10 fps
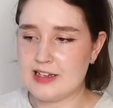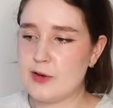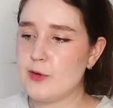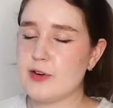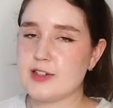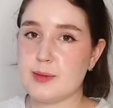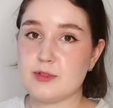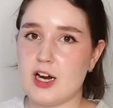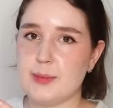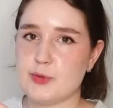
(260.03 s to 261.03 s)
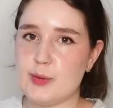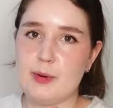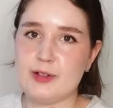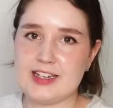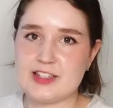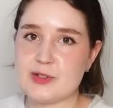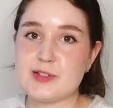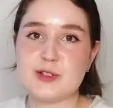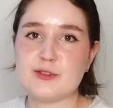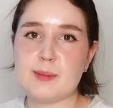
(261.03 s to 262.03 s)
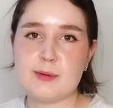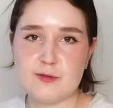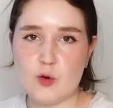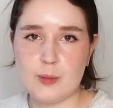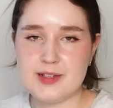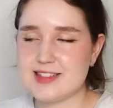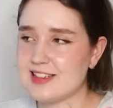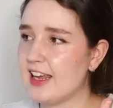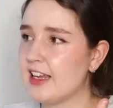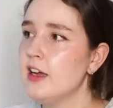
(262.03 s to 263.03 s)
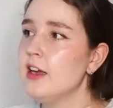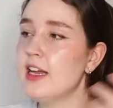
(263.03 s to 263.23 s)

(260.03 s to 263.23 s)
I know there are some times where polyester is good for performance, like